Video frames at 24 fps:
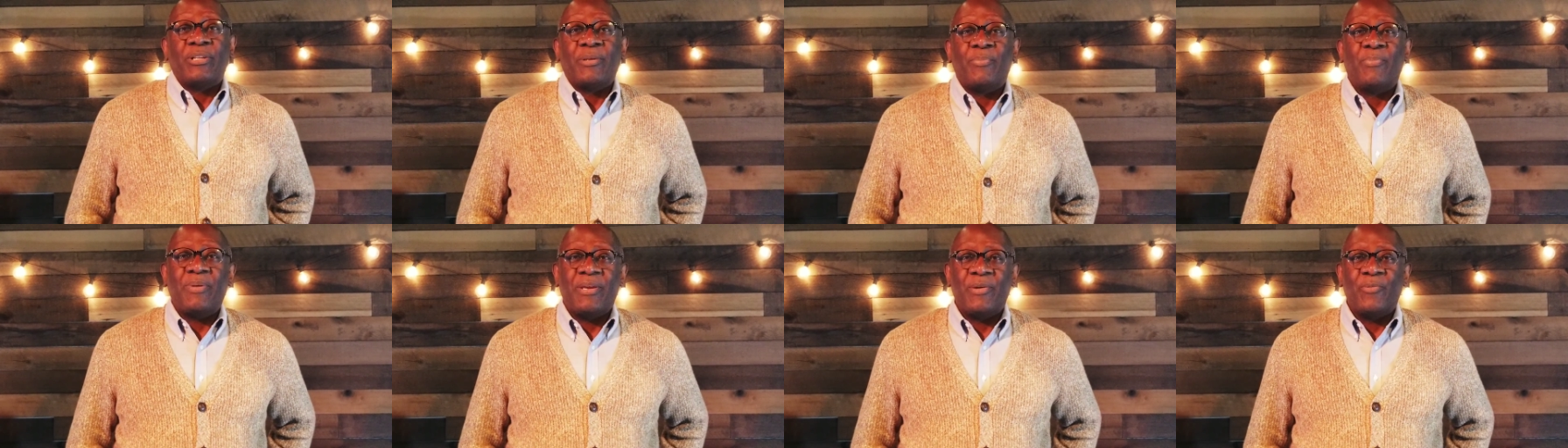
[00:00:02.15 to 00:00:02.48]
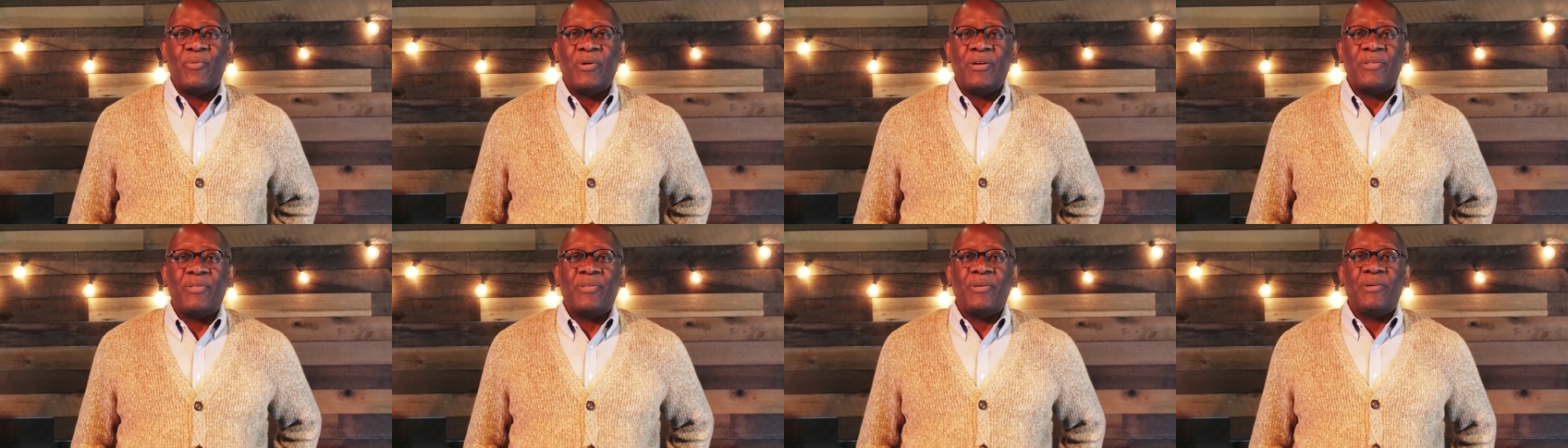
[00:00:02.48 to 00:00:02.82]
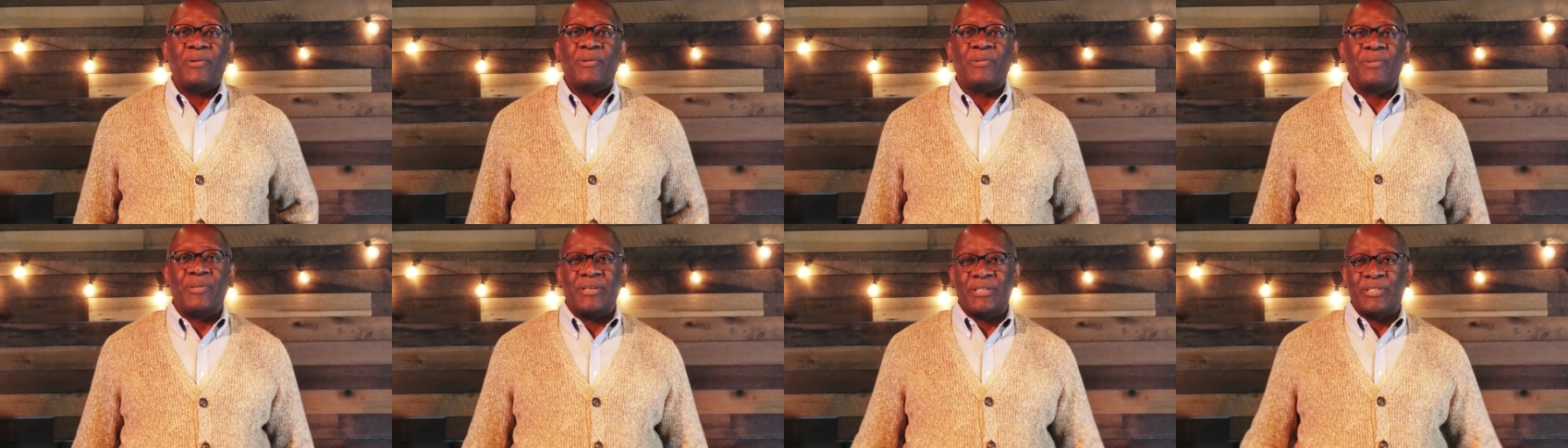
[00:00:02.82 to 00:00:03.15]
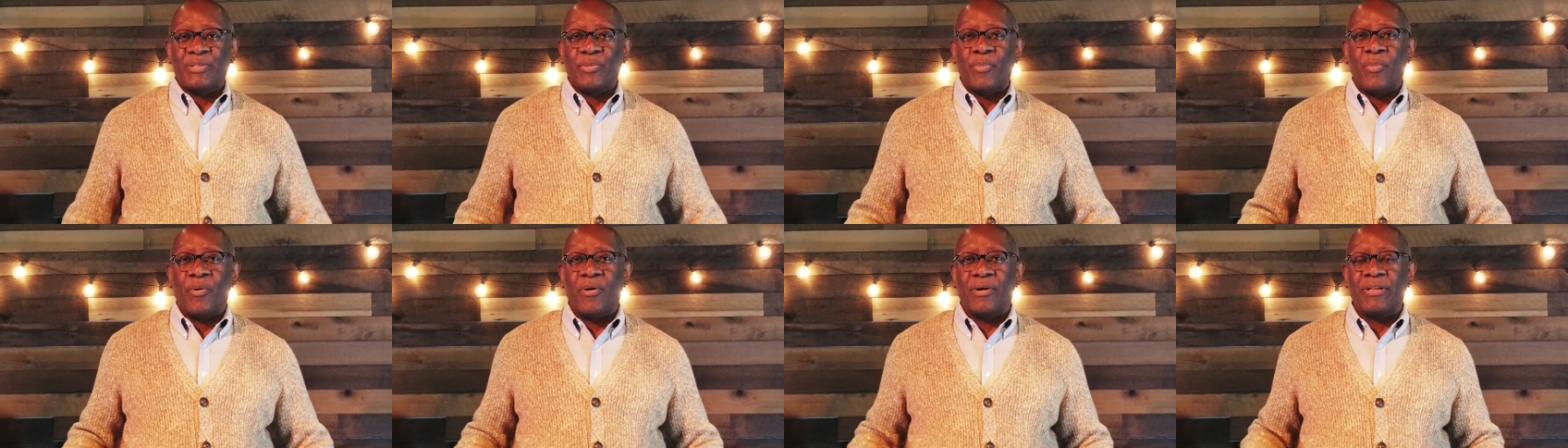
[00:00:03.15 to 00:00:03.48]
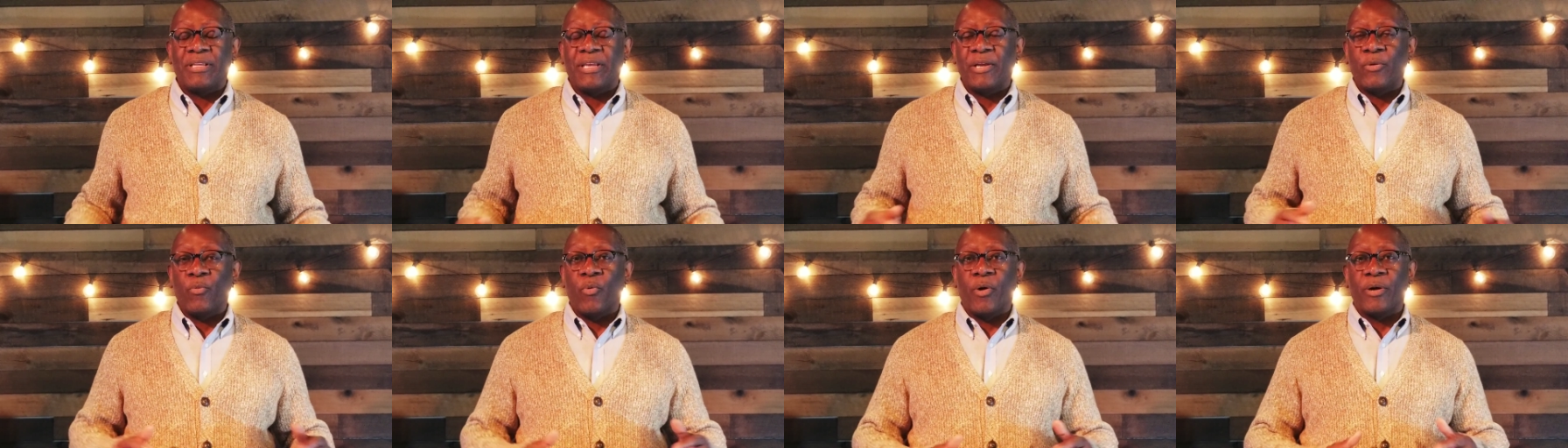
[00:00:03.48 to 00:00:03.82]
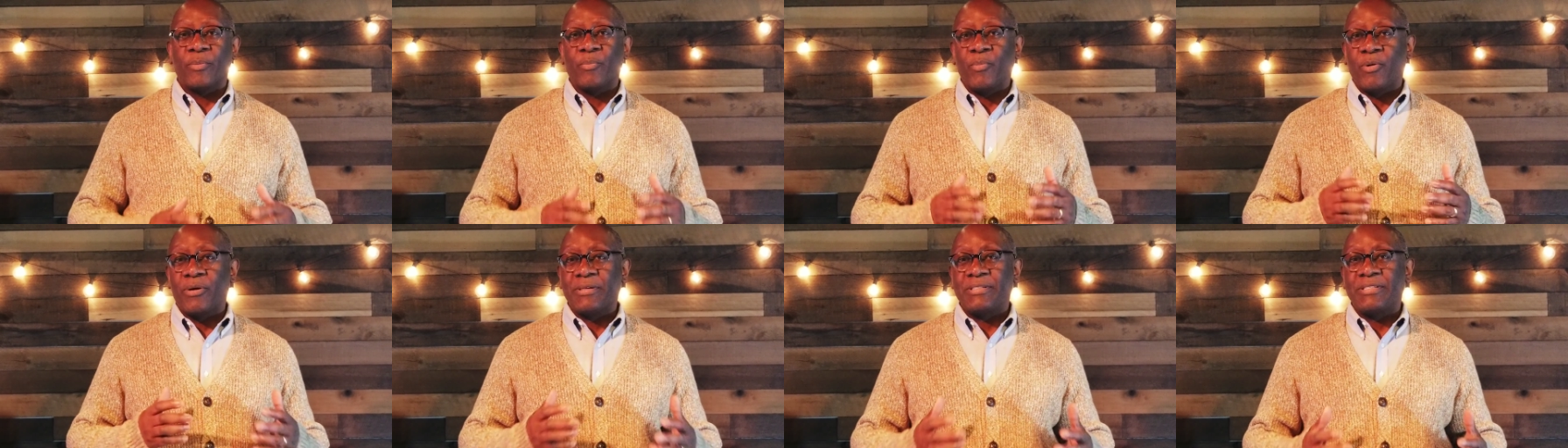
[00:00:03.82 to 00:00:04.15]
to be with you this morning
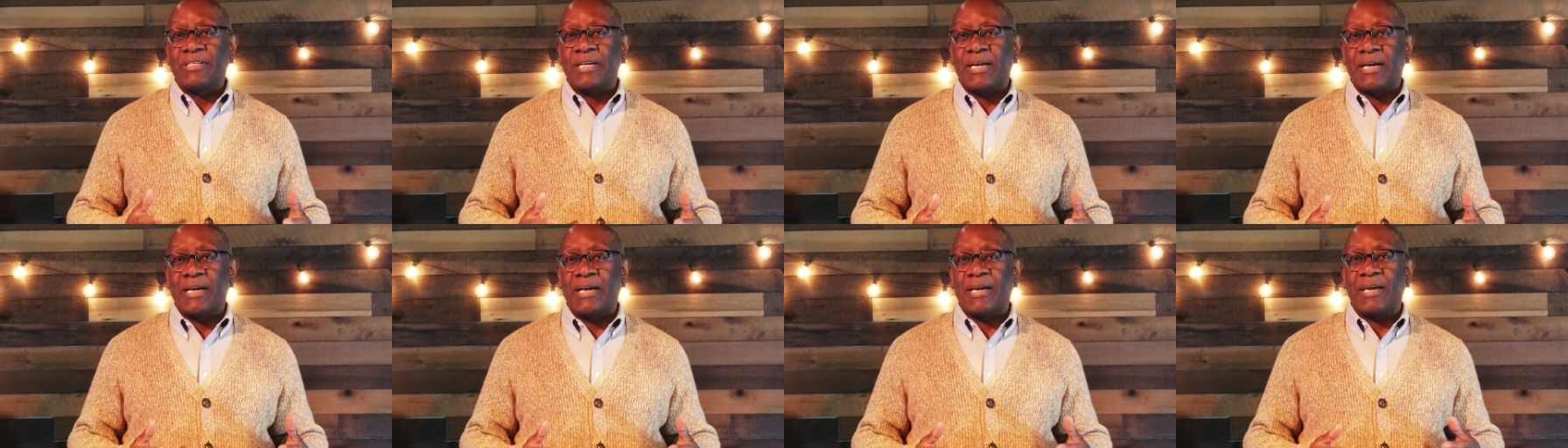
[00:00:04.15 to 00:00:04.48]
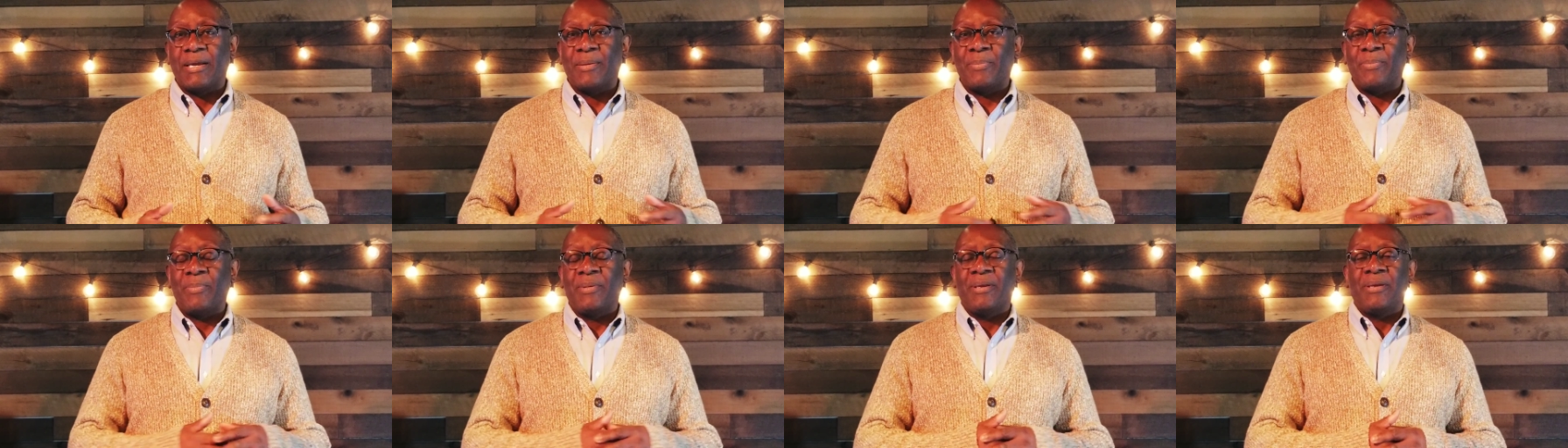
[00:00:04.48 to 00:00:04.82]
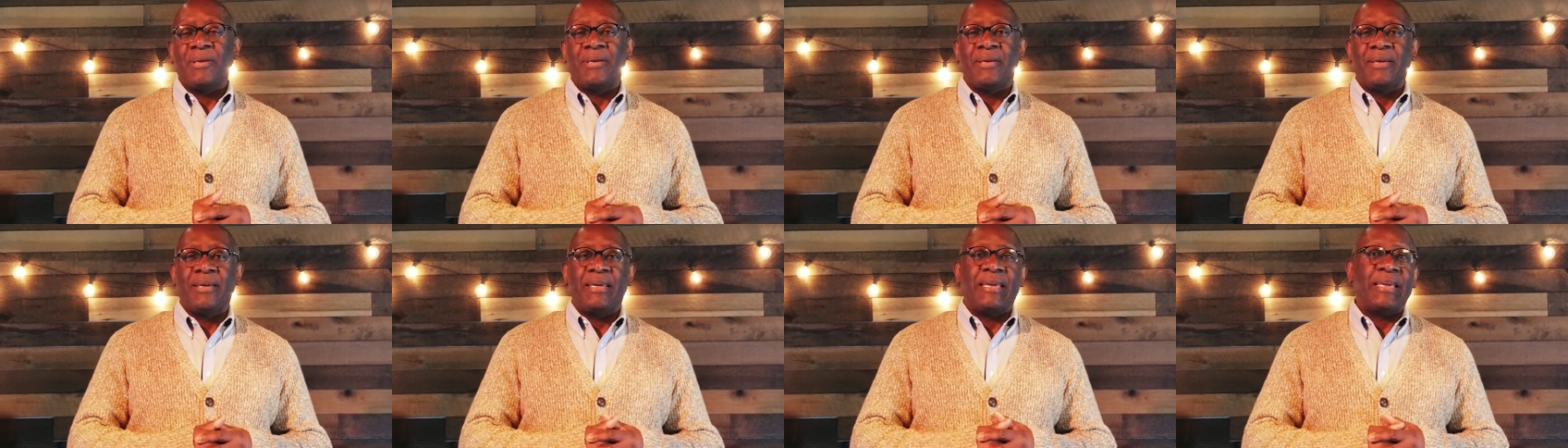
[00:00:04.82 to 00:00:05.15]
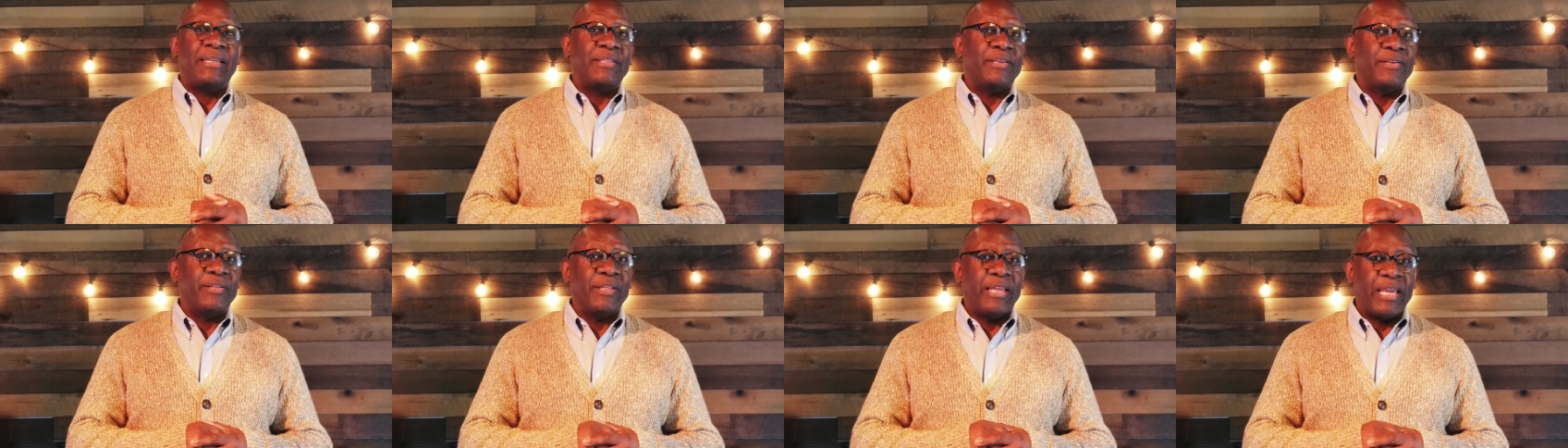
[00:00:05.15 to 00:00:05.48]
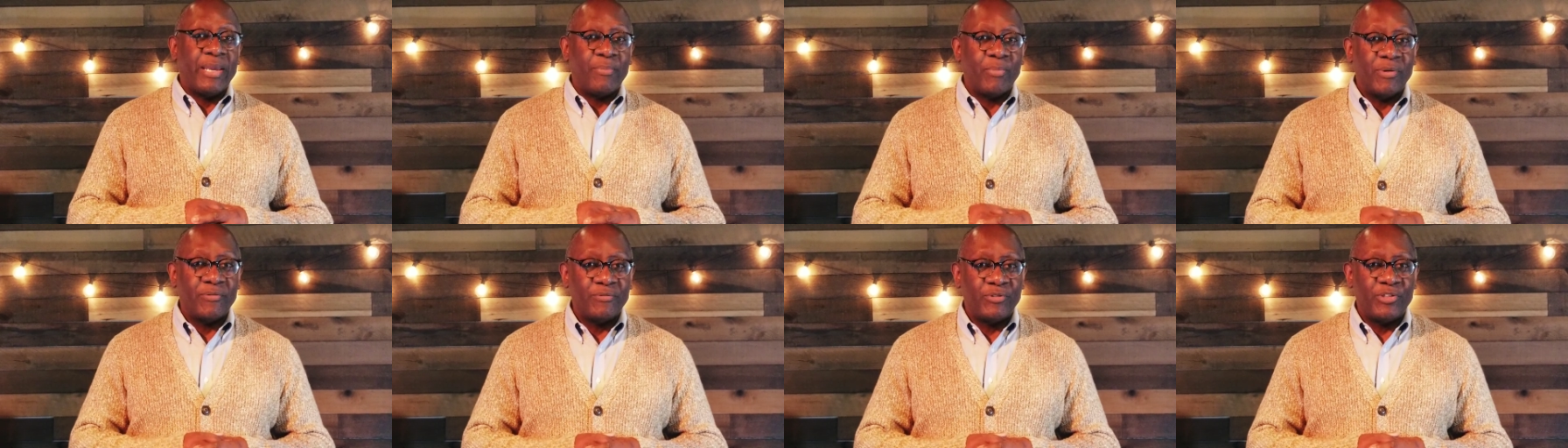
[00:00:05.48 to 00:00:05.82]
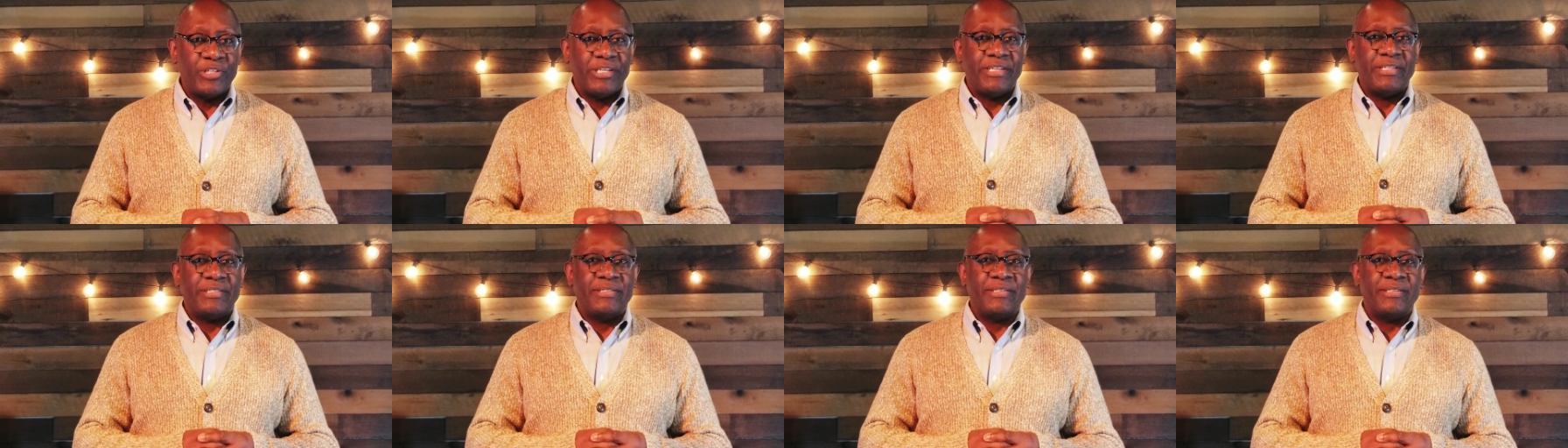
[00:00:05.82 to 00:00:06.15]
one more time in the name of
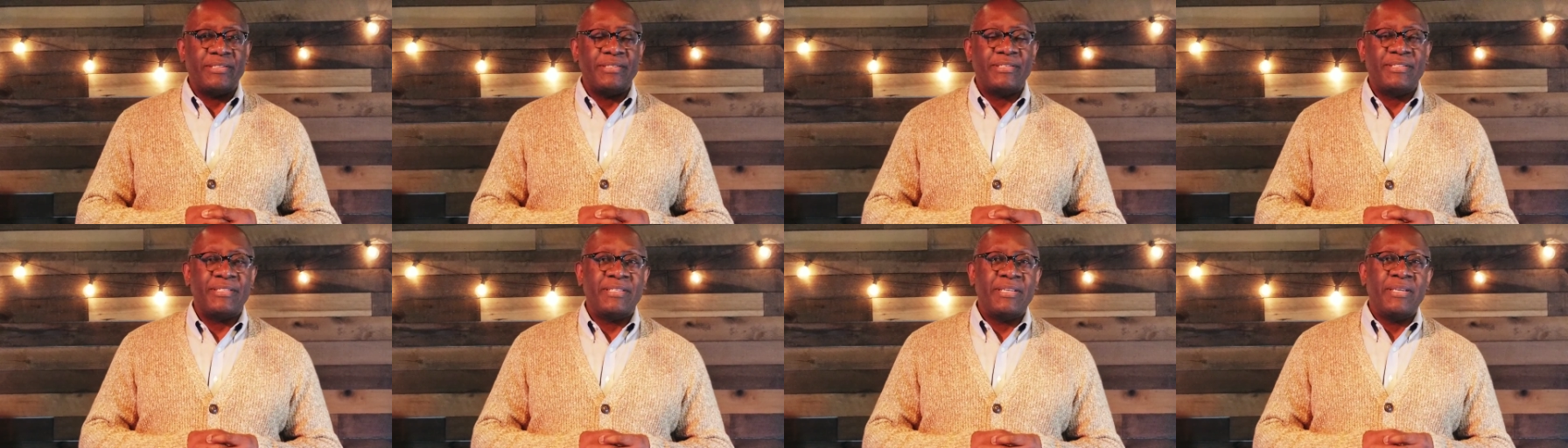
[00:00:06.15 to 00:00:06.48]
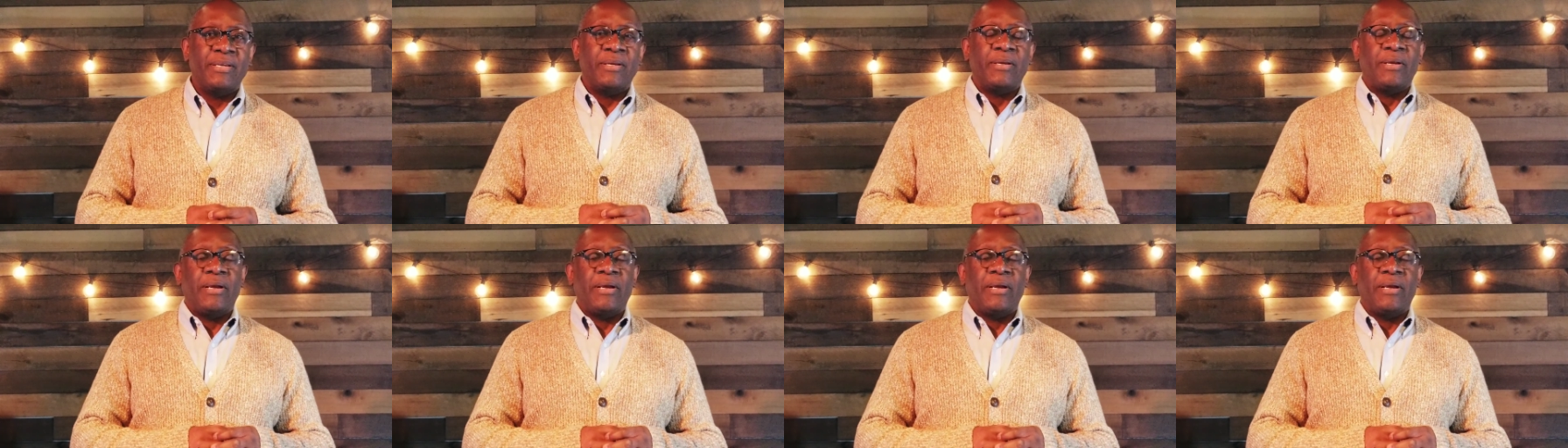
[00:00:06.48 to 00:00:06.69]
Jesus.